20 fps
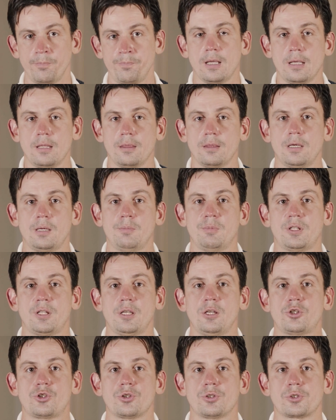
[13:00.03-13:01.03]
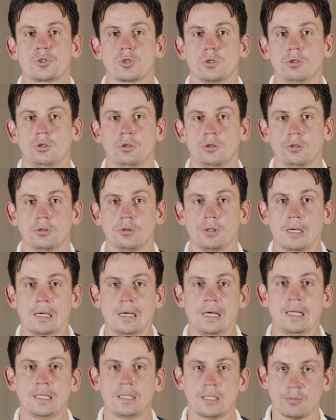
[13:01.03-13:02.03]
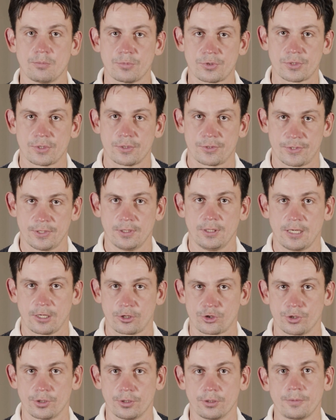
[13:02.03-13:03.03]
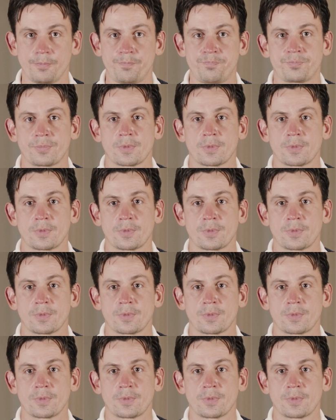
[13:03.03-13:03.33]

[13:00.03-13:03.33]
And the limitations on items selection